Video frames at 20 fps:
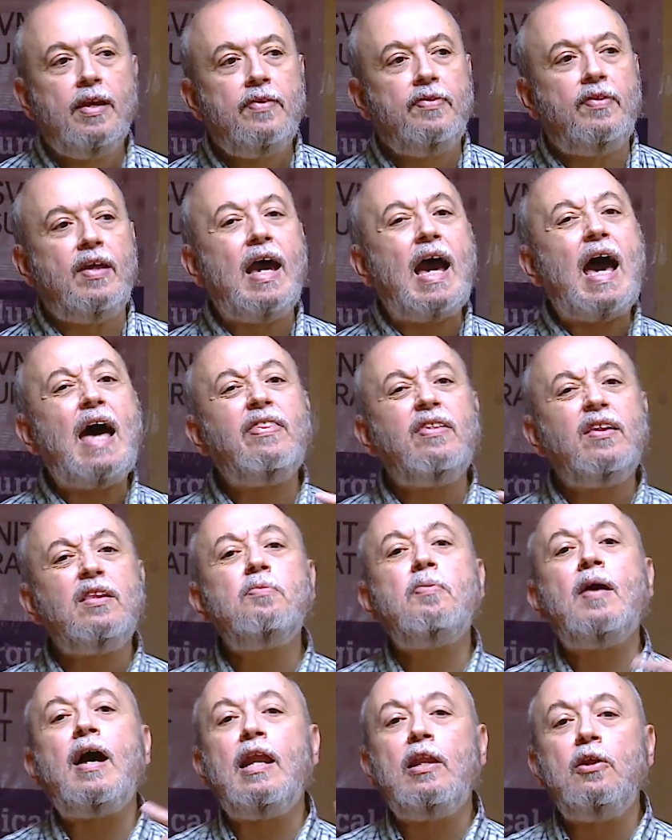the added
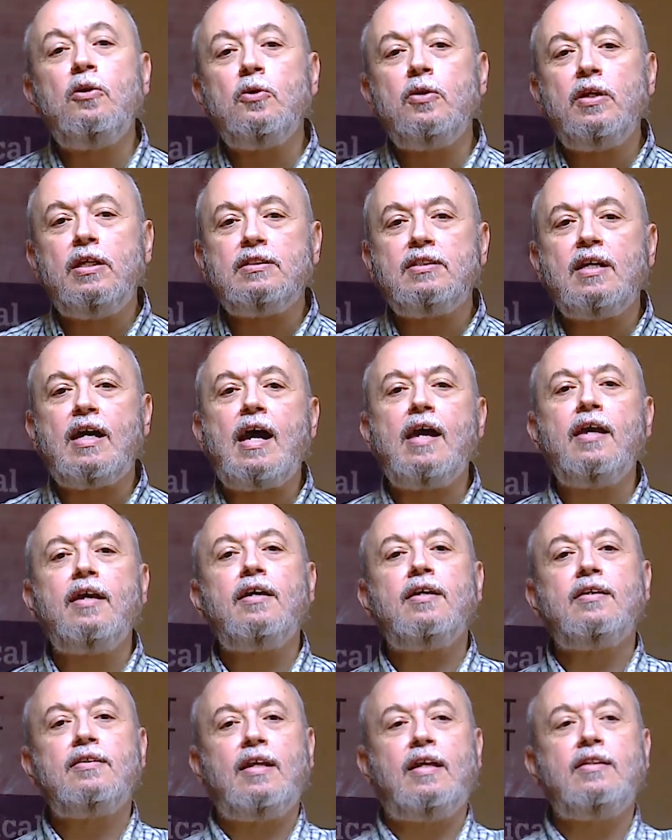value is
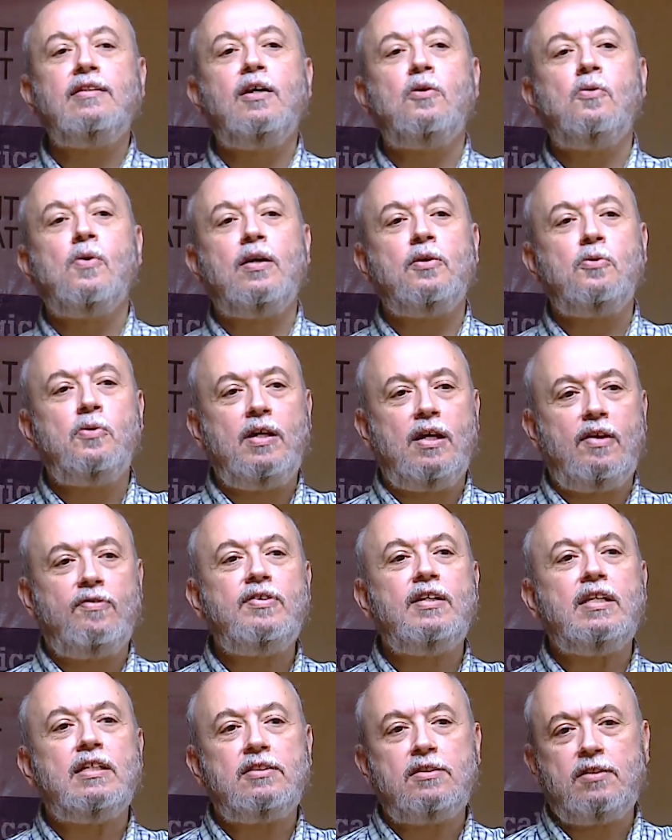higher than the one we
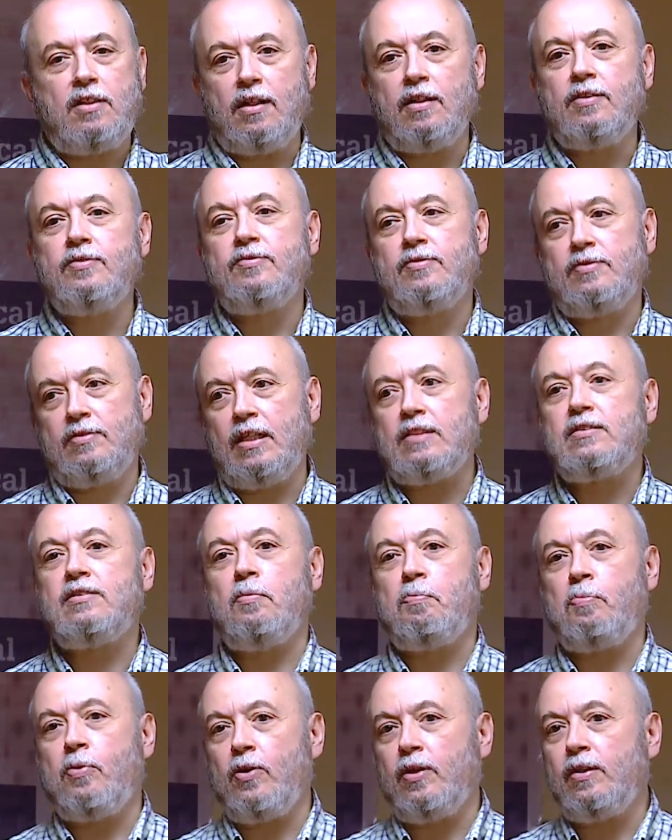have in steel. That's
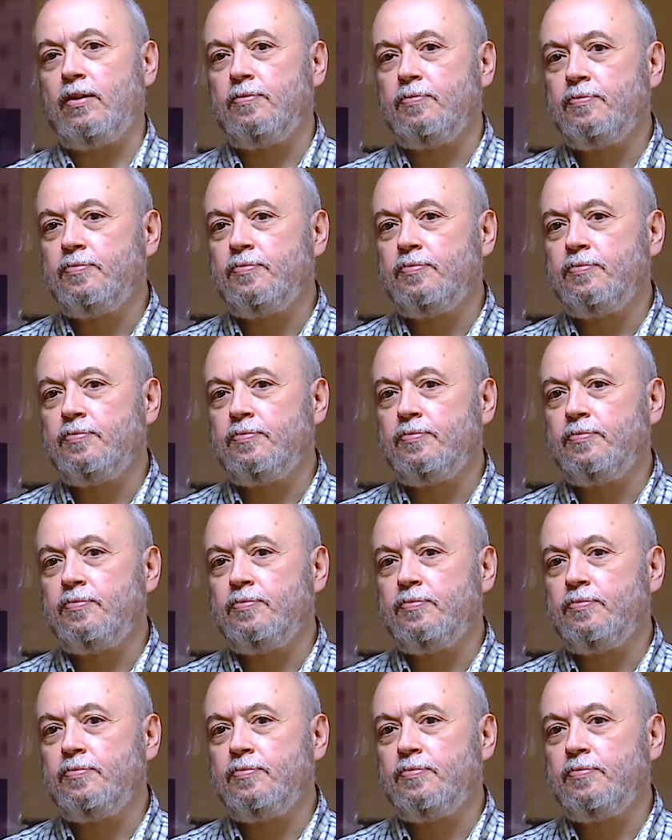the point.